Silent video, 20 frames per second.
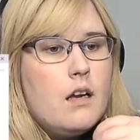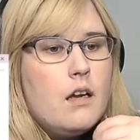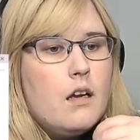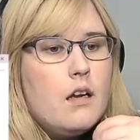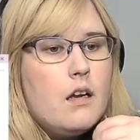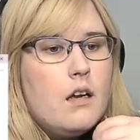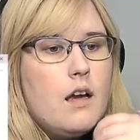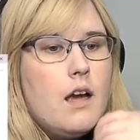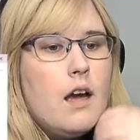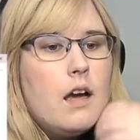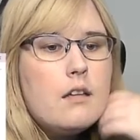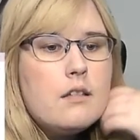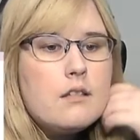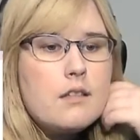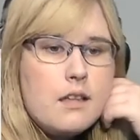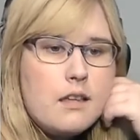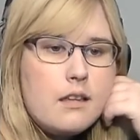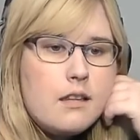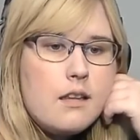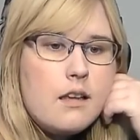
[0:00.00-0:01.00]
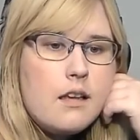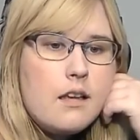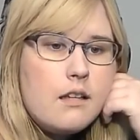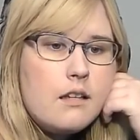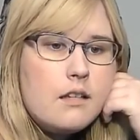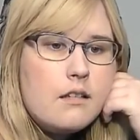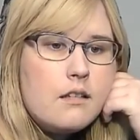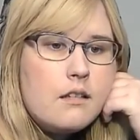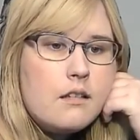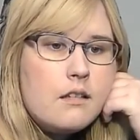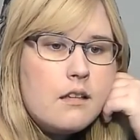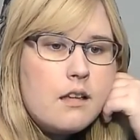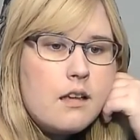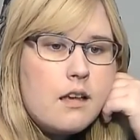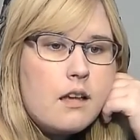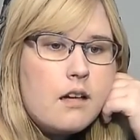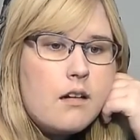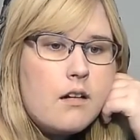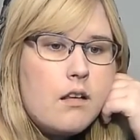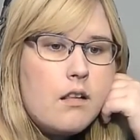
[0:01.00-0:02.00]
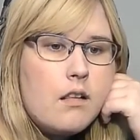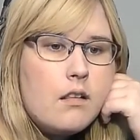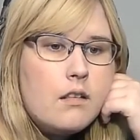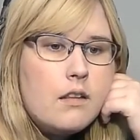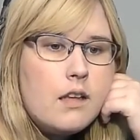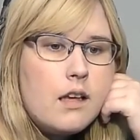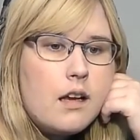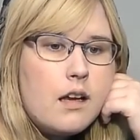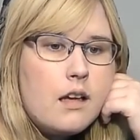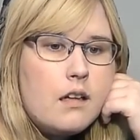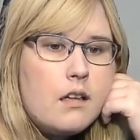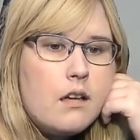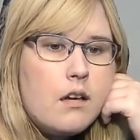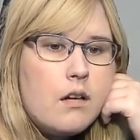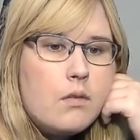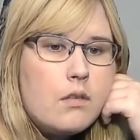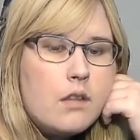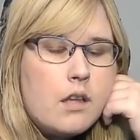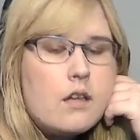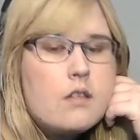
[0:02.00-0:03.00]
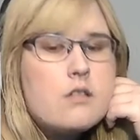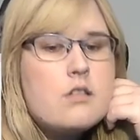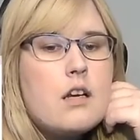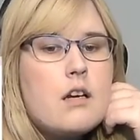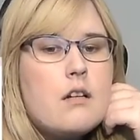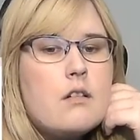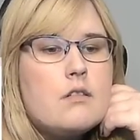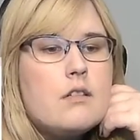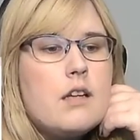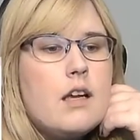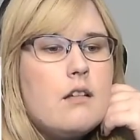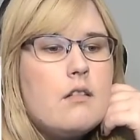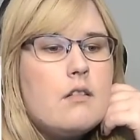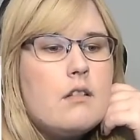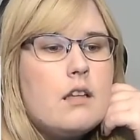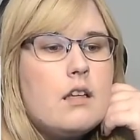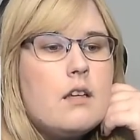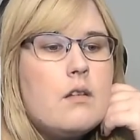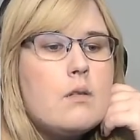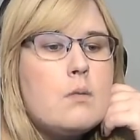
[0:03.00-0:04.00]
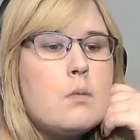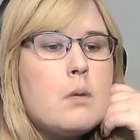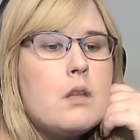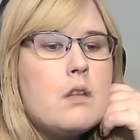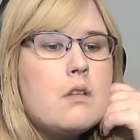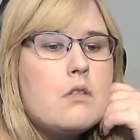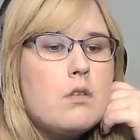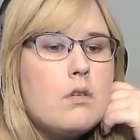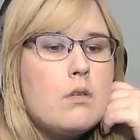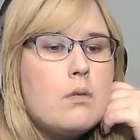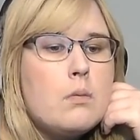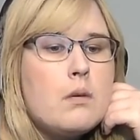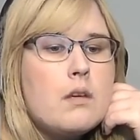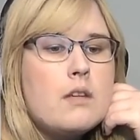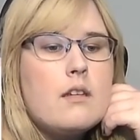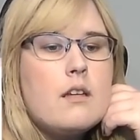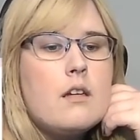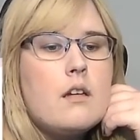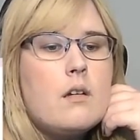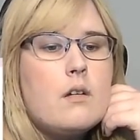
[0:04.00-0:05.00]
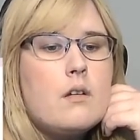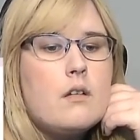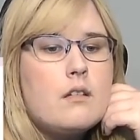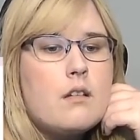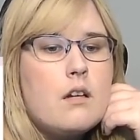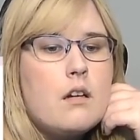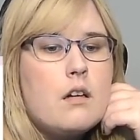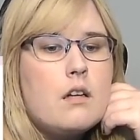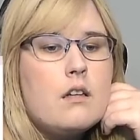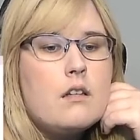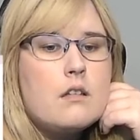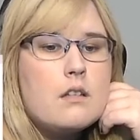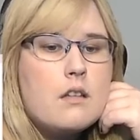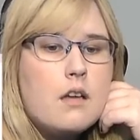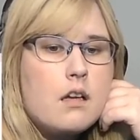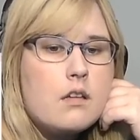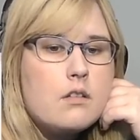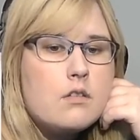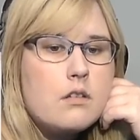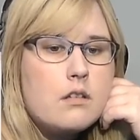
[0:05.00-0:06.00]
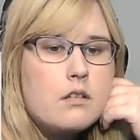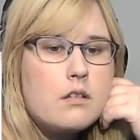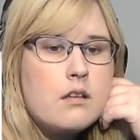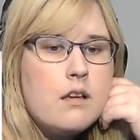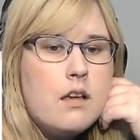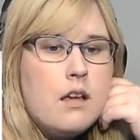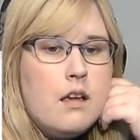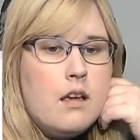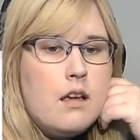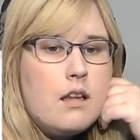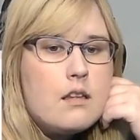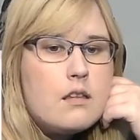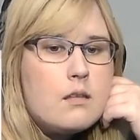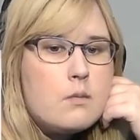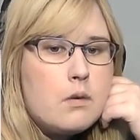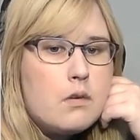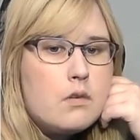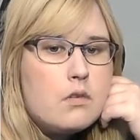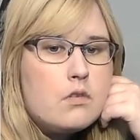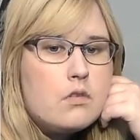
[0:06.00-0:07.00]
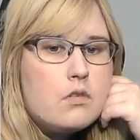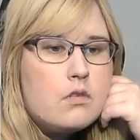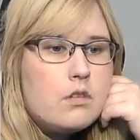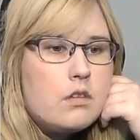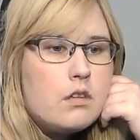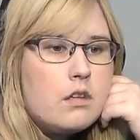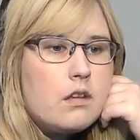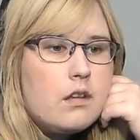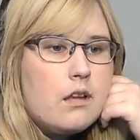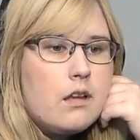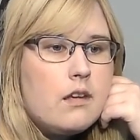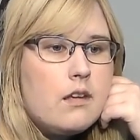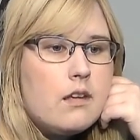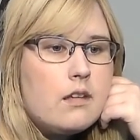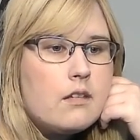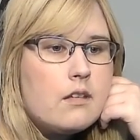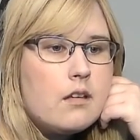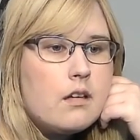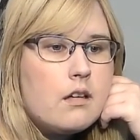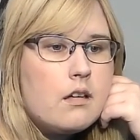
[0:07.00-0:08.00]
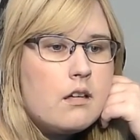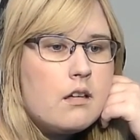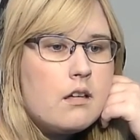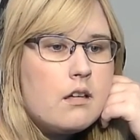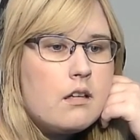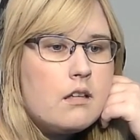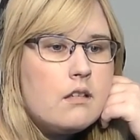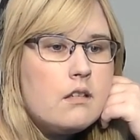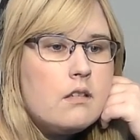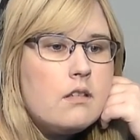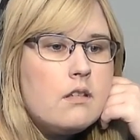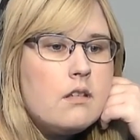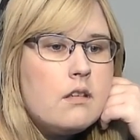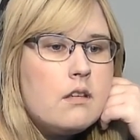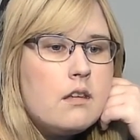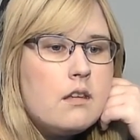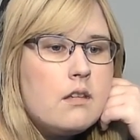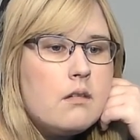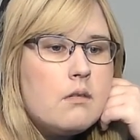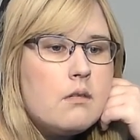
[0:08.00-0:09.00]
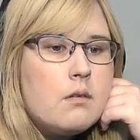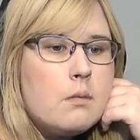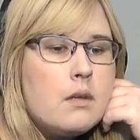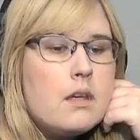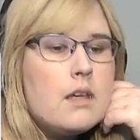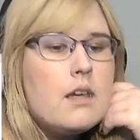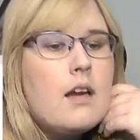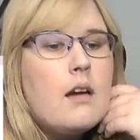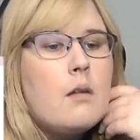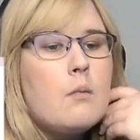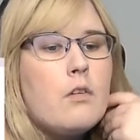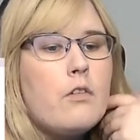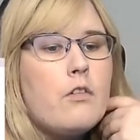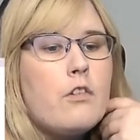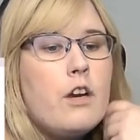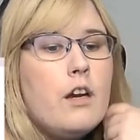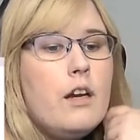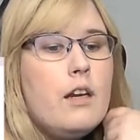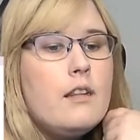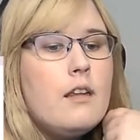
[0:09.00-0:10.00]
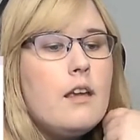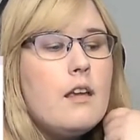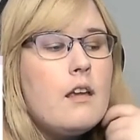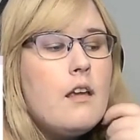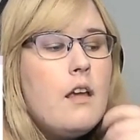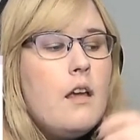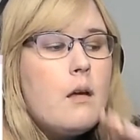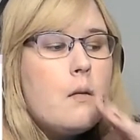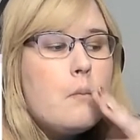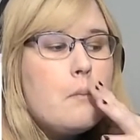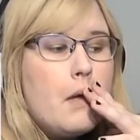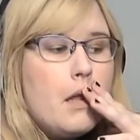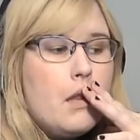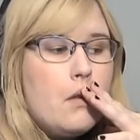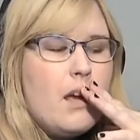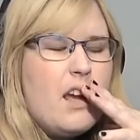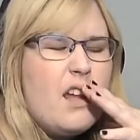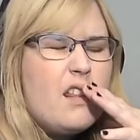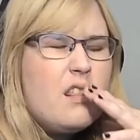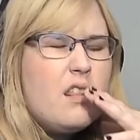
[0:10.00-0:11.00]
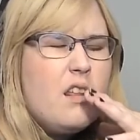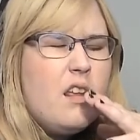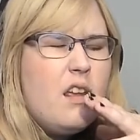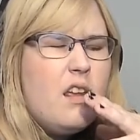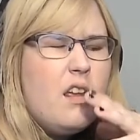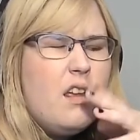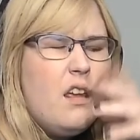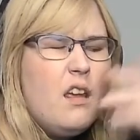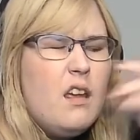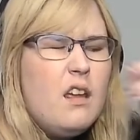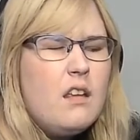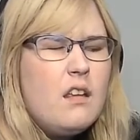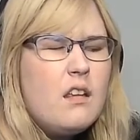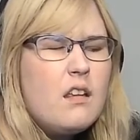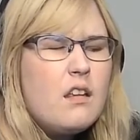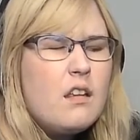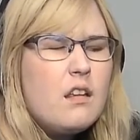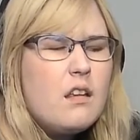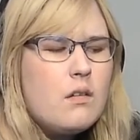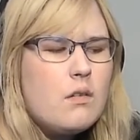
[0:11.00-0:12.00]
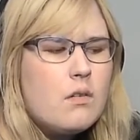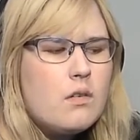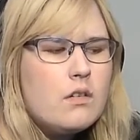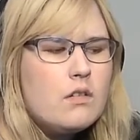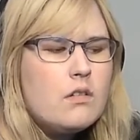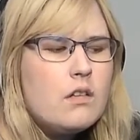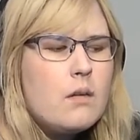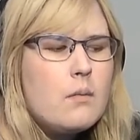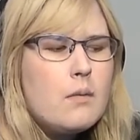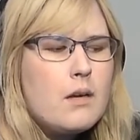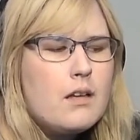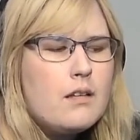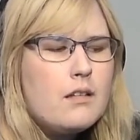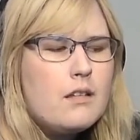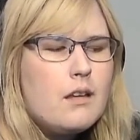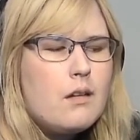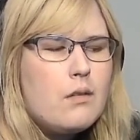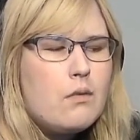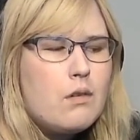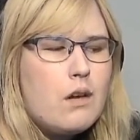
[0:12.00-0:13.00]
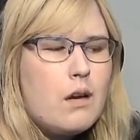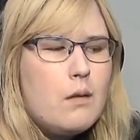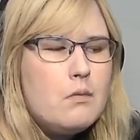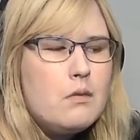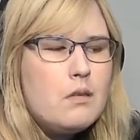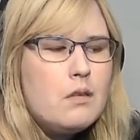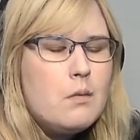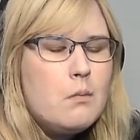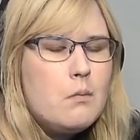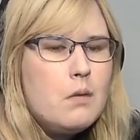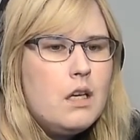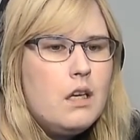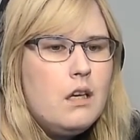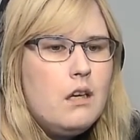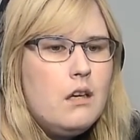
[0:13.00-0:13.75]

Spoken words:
asked anything at all, that I know without a shadow of doubt that he would speak the truth, because I know his heart and his conscience and the spiritual journey that he is on to be accountable for anything. By the way, I think what they're talking about is he raped somebody.